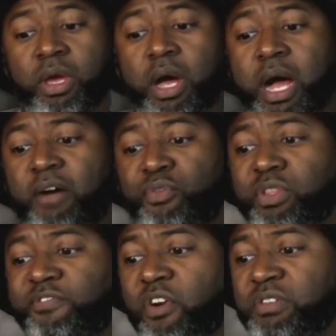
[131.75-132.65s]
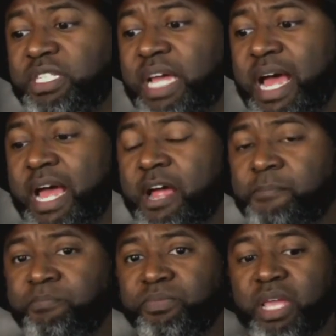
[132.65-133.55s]
uh, for the first
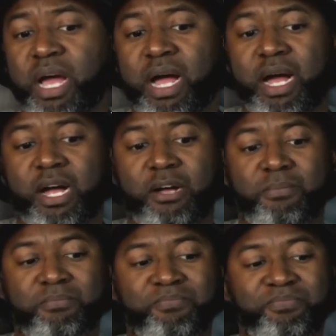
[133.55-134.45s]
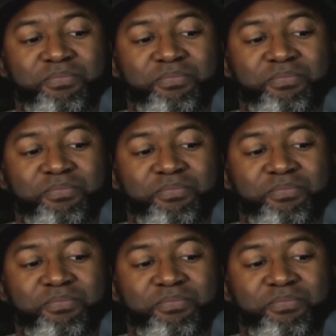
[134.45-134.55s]
time, um,